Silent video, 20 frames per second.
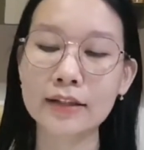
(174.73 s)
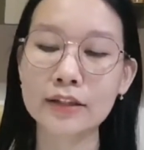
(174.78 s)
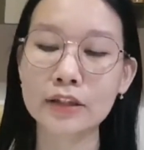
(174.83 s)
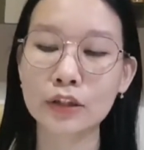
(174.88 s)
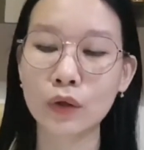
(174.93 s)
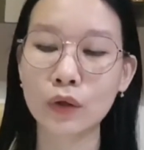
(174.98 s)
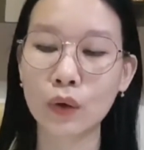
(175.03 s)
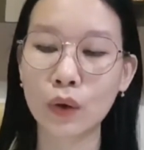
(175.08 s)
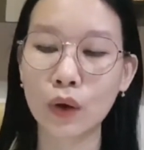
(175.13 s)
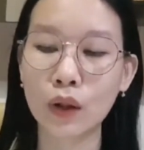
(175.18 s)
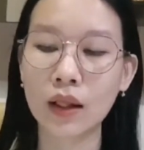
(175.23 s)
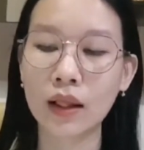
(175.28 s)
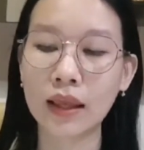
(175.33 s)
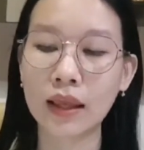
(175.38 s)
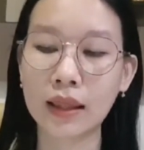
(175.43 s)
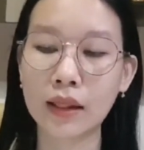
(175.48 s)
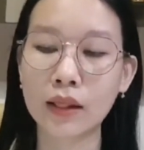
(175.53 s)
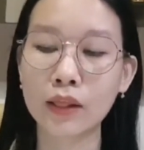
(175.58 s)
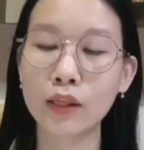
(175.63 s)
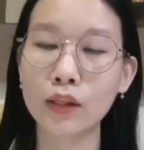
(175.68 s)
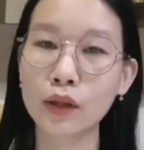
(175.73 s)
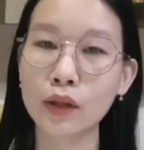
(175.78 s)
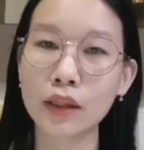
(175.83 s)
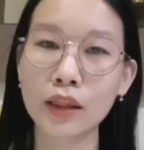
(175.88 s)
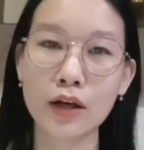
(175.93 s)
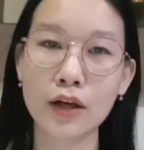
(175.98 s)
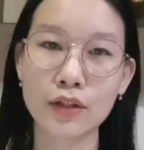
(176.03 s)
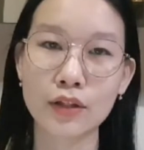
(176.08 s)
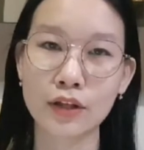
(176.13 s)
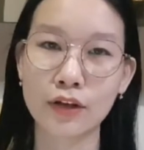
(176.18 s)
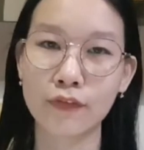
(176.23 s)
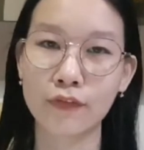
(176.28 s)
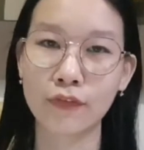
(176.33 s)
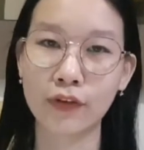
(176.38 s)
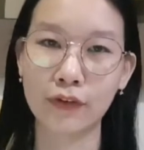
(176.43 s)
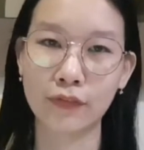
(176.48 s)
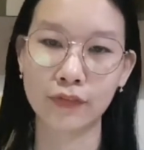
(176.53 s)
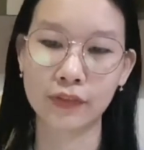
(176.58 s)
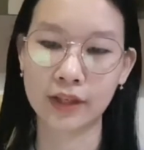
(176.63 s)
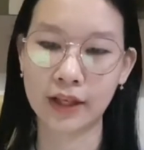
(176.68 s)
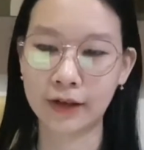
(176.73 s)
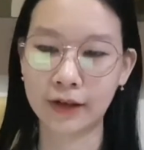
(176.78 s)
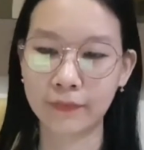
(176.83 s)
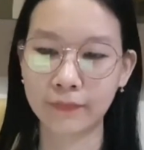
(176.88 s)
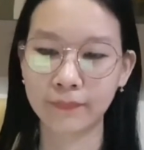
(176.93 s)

School in 2015.